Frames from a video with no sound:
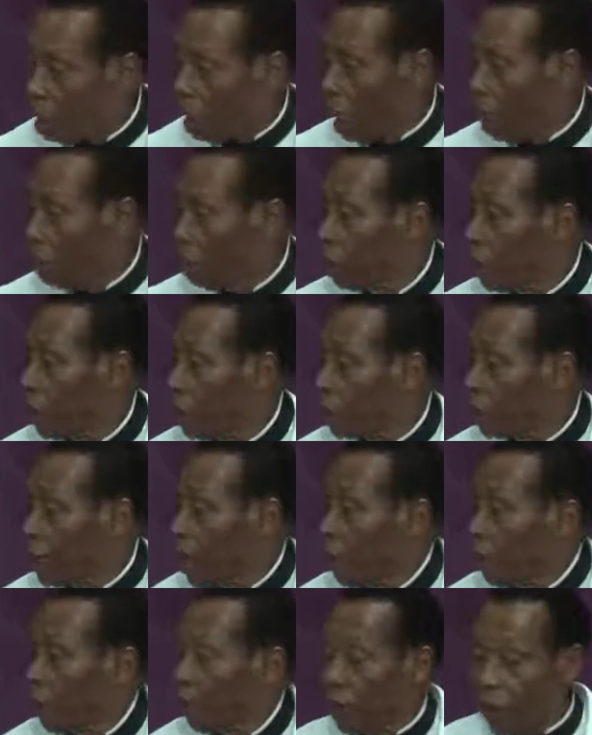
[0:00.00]
uh,
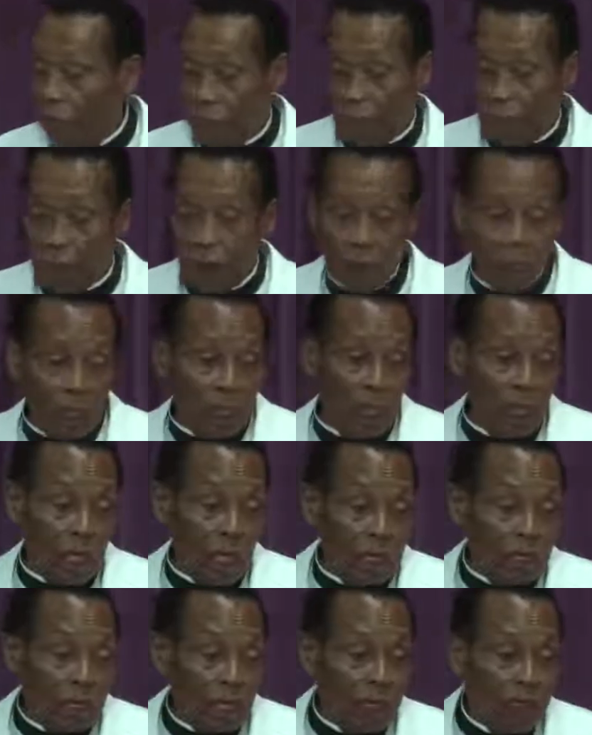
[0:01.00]
some people,
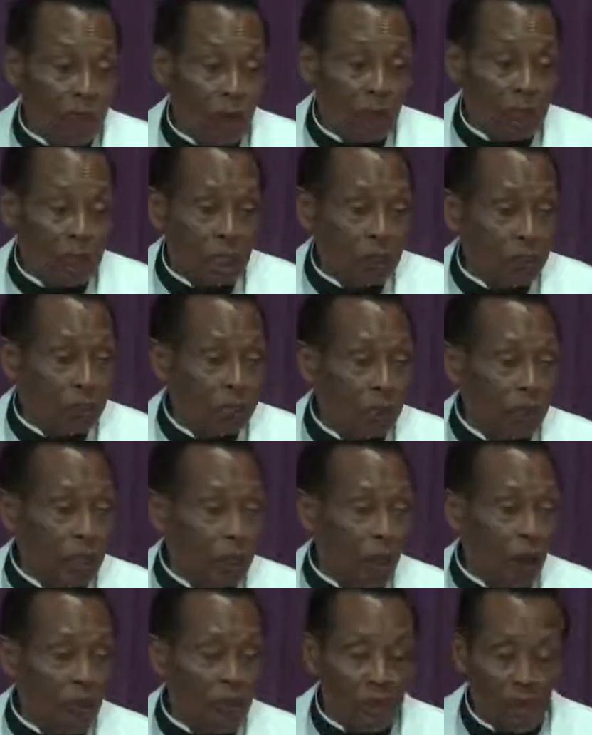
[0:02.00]
they've got a
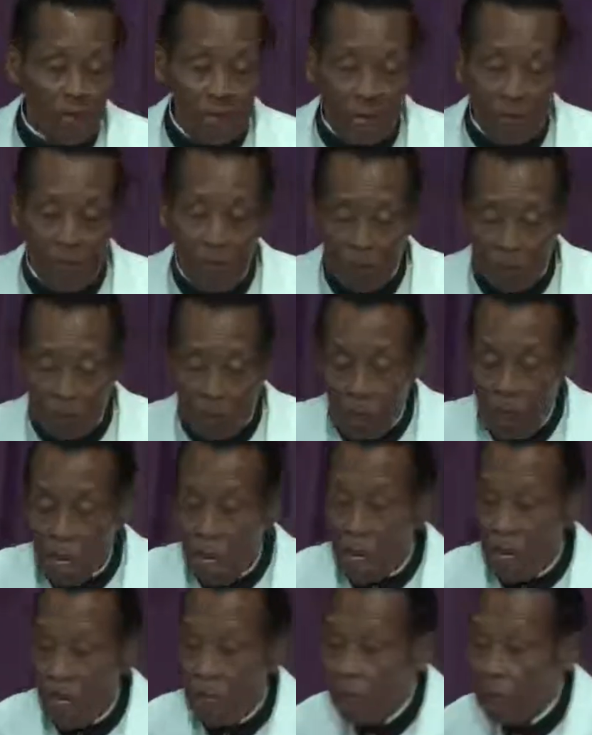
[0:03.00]
spirit of fear.
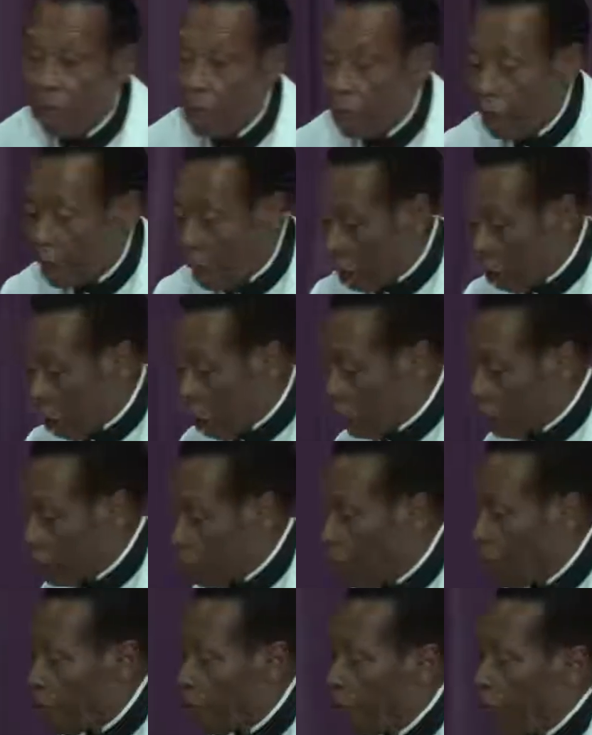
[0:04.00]
I hear
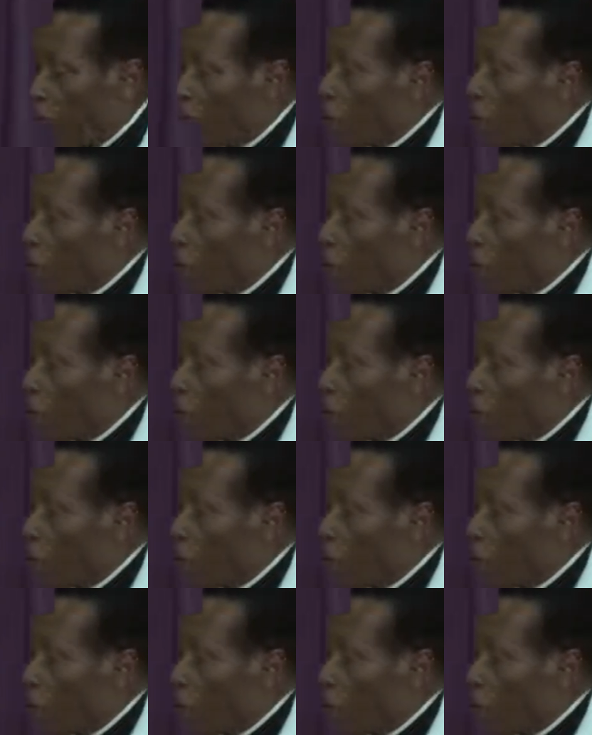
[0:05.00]
some,